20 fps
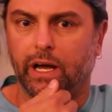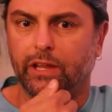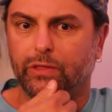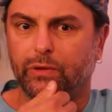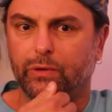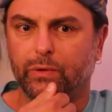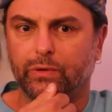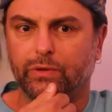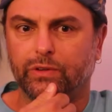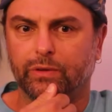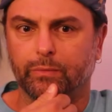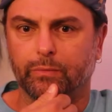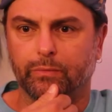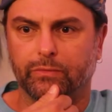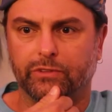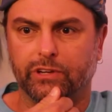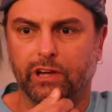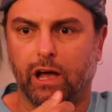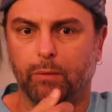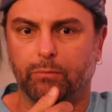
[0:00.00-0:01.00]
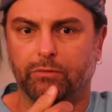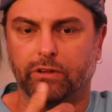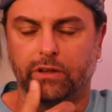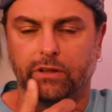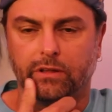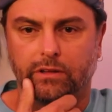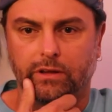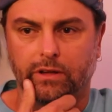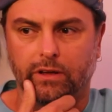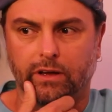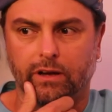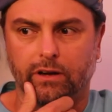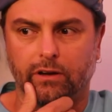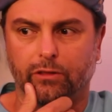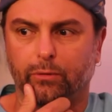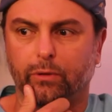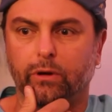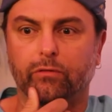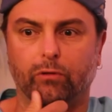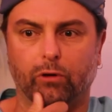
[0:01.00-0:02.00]
i threw some jobs at know,
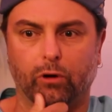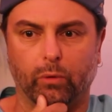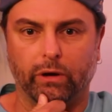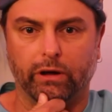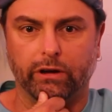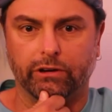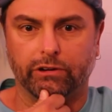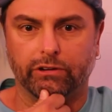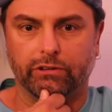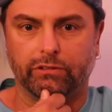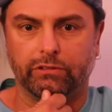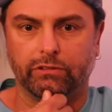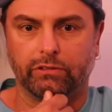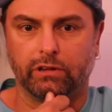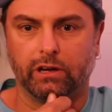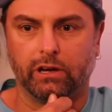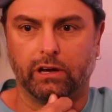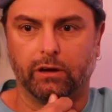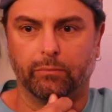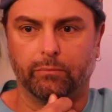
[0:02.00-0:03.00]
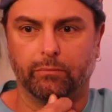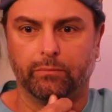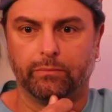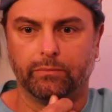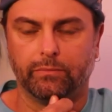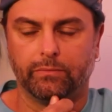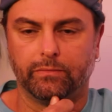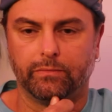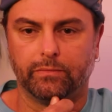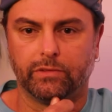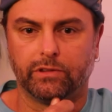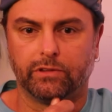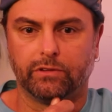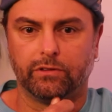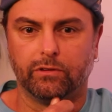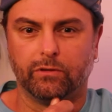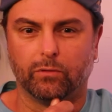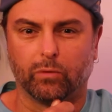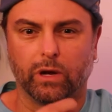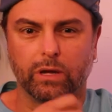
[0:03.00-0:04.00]
three or four writers um,
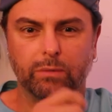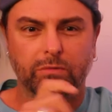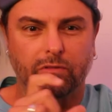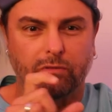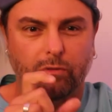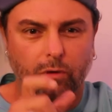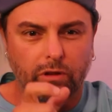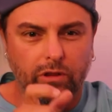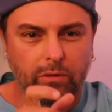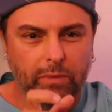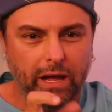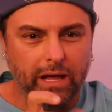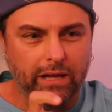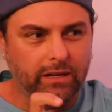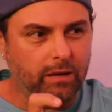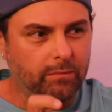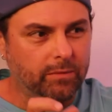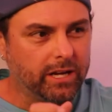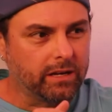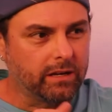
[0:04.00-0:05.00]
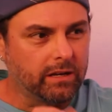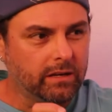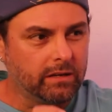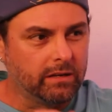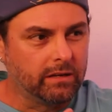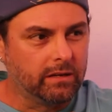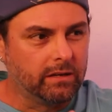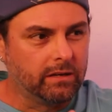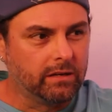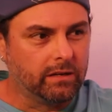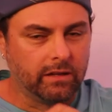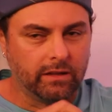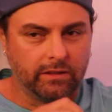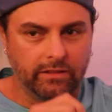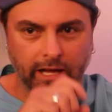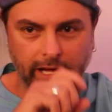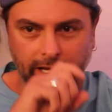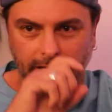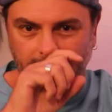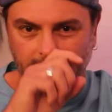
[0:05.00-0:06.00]
right before the pandemic mm-hmm.
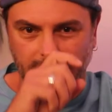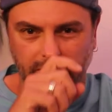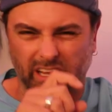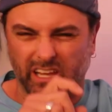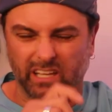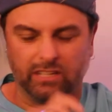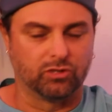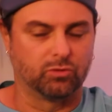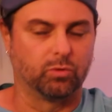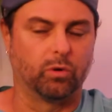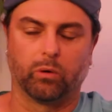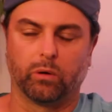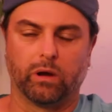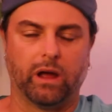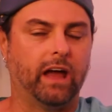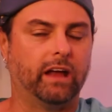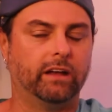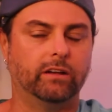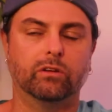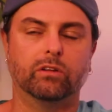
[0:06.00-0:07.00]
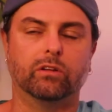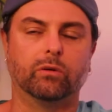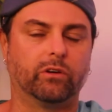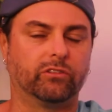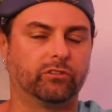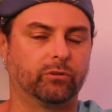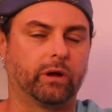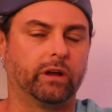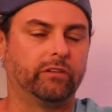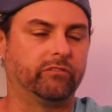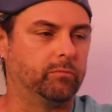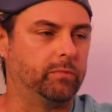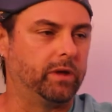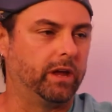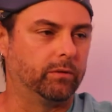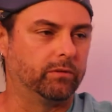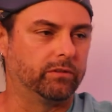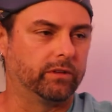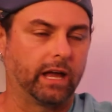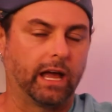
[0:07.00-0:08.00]
that they just weren't right i knew it wasn't right for me
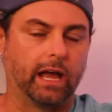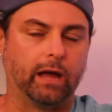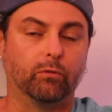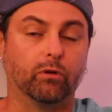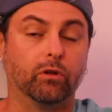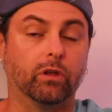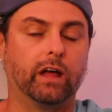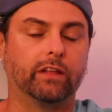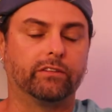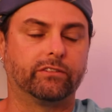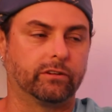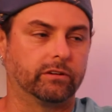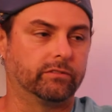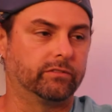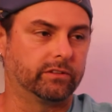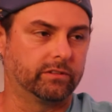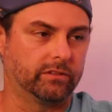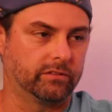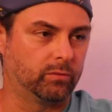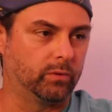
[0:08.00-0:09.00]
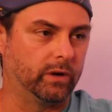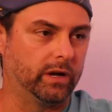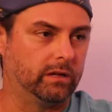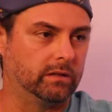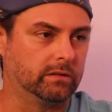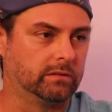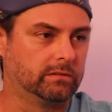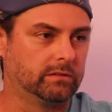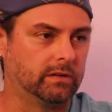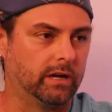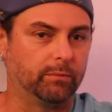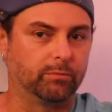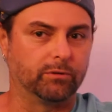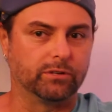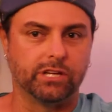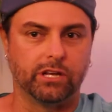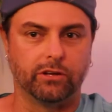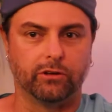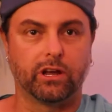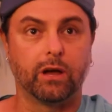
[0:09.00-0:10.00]
i was like i will not service this well i
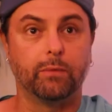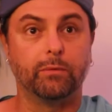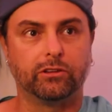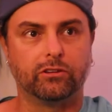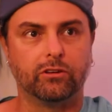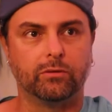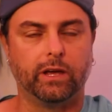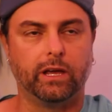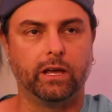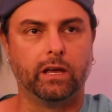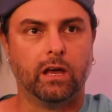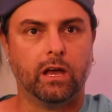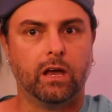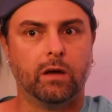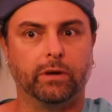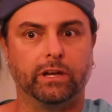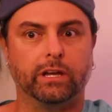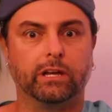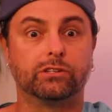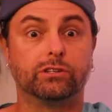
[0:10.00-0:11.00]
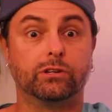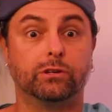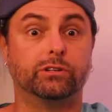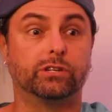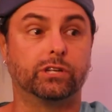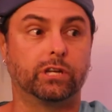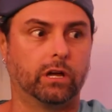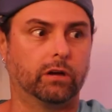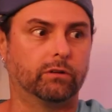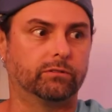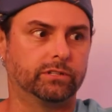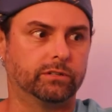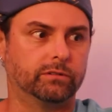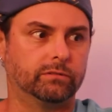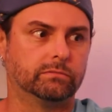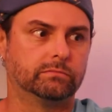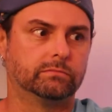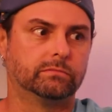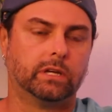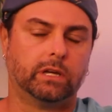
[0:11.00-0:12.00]
appreciate you coming to me but here's who you should go to
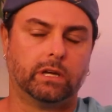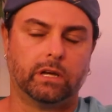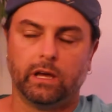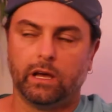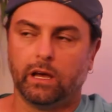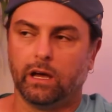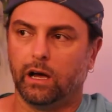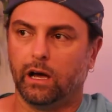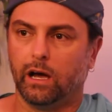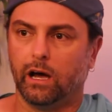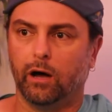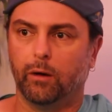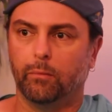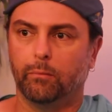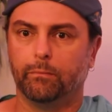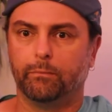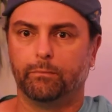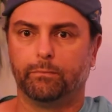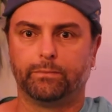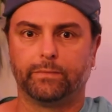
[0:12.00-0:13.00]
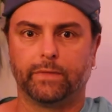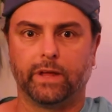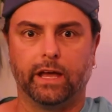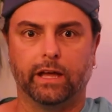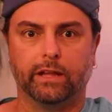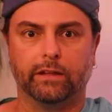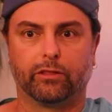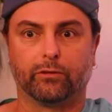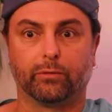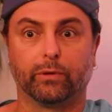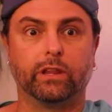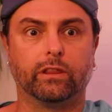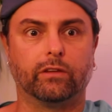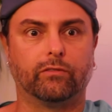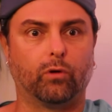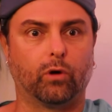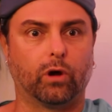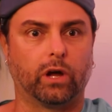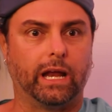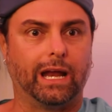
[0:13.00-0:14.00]
mm-hmm. um, and three of the
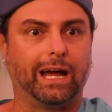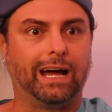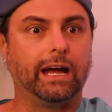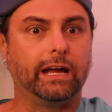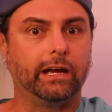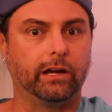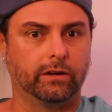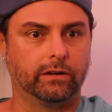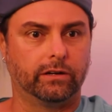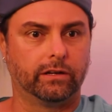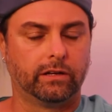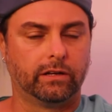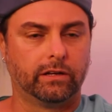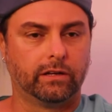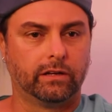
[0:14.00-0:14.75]
four got hired